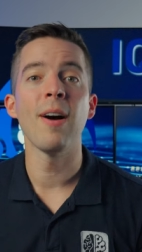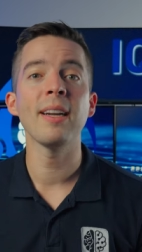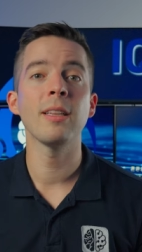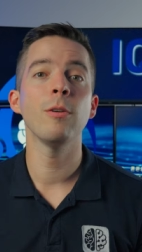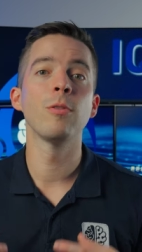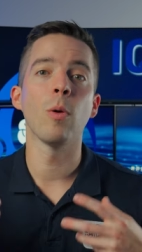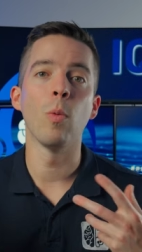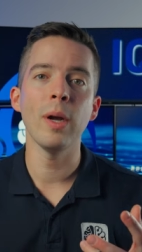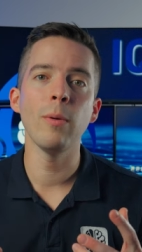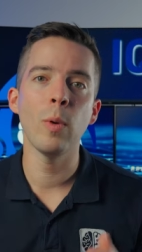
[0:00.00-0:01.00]
Finding those
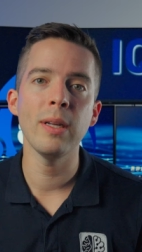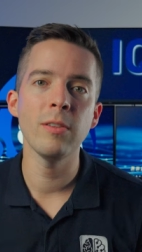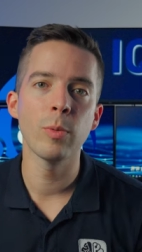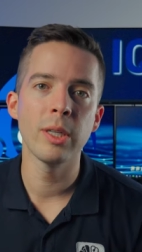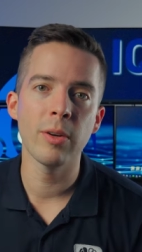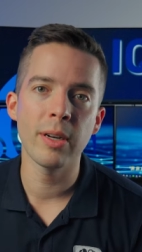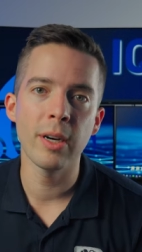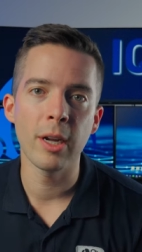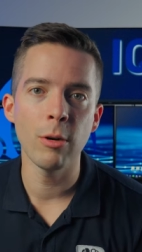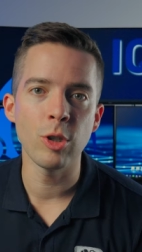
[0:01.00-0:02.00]
win-wins when you're in a
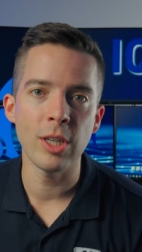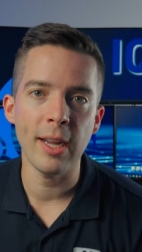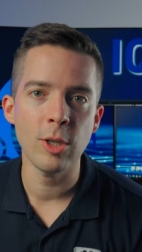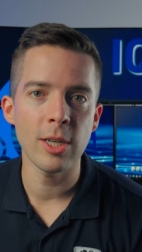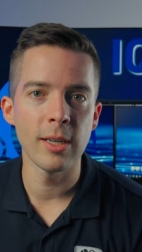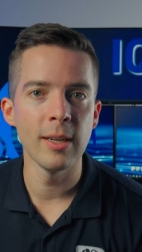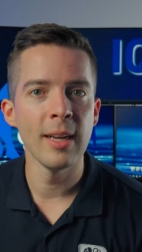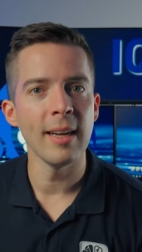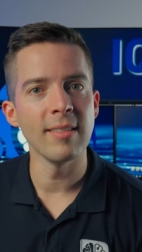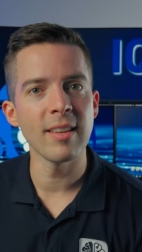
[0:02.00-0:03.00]
negotiation
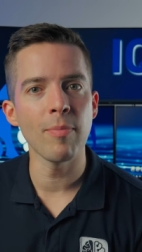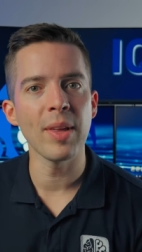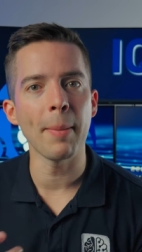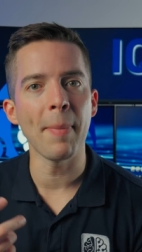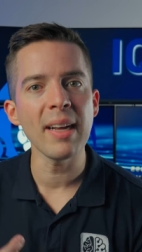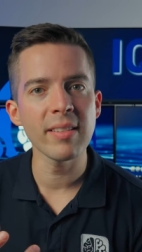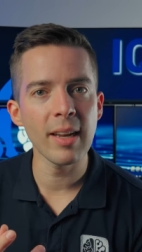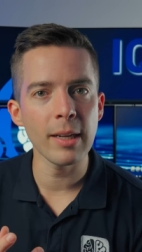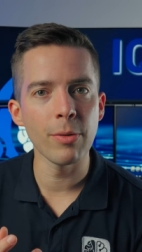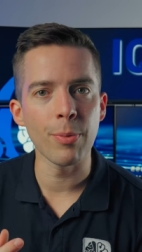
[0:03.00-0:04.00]
is something best
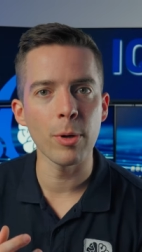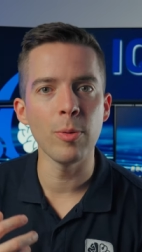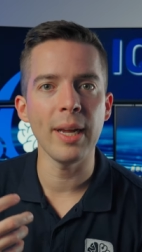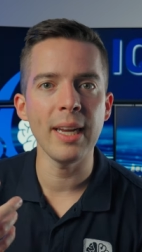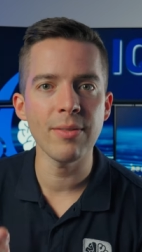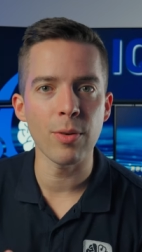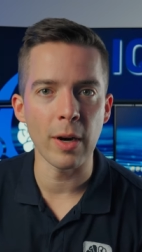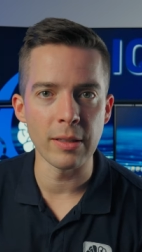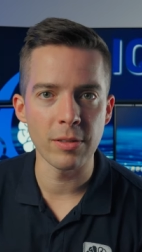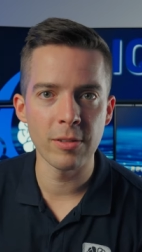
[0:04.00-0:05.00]
done through
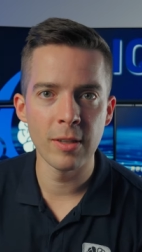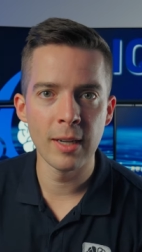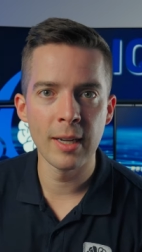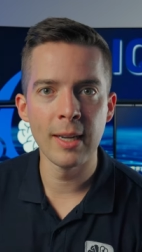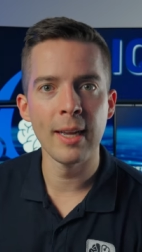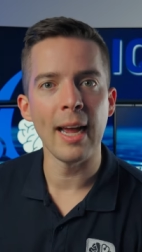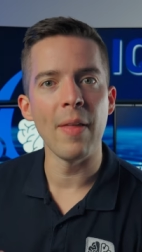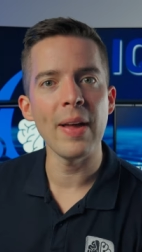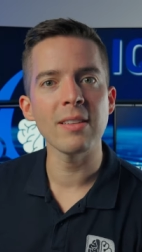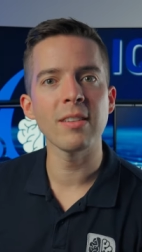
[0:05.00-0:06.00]
inference.
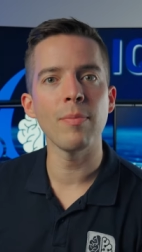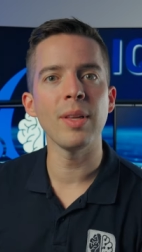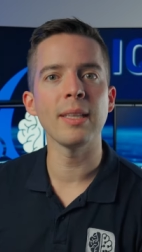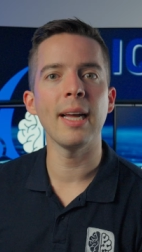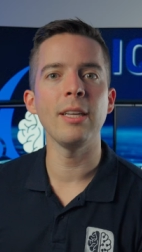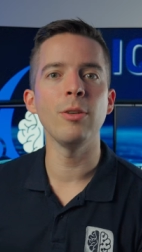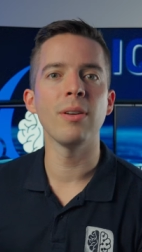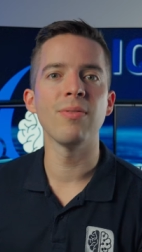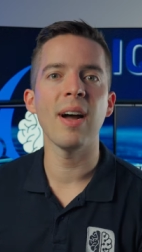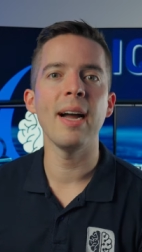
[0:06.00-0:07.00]
And that's something that you
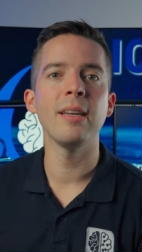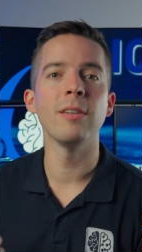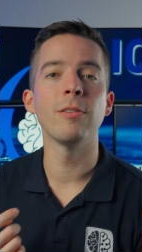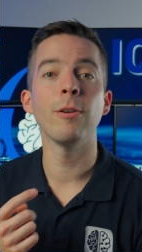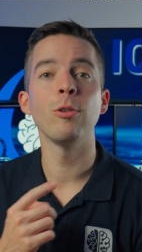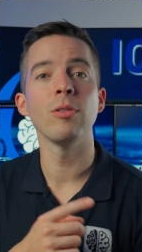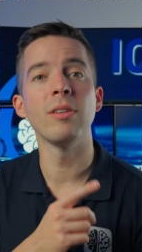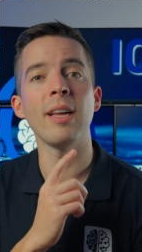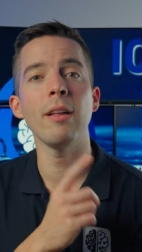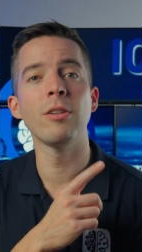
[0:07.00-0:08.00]
can find in social
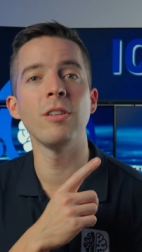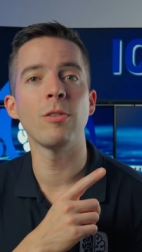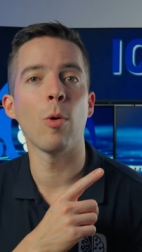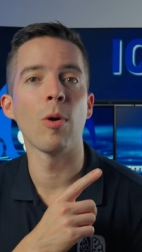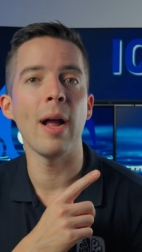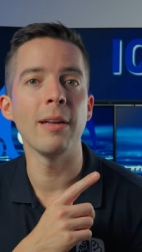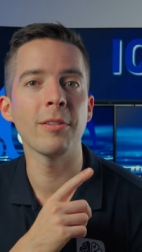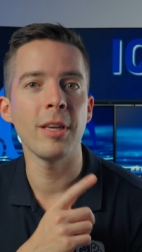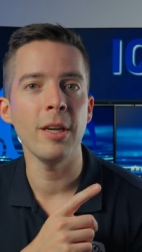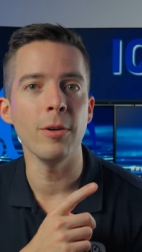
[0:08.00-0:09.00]
intelligence or SQ.